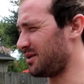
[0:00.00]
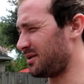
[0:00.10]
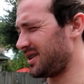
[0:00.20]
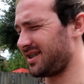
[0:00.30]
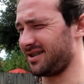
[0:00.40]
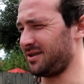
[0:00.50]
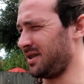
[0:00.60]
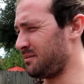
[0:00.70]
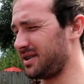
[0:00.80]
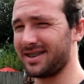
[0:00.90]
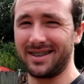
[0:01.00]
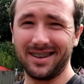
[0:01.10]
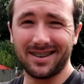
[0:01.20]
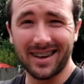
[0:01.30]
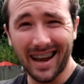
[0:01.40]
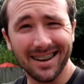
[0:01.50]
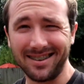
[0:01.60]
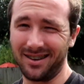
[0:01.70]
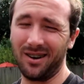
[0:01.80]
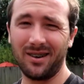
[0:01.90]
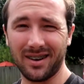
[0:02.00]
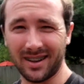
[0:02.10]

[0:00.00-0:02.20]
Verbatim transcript: doing it. So mm-hmm. then we just get to dancing, y'all.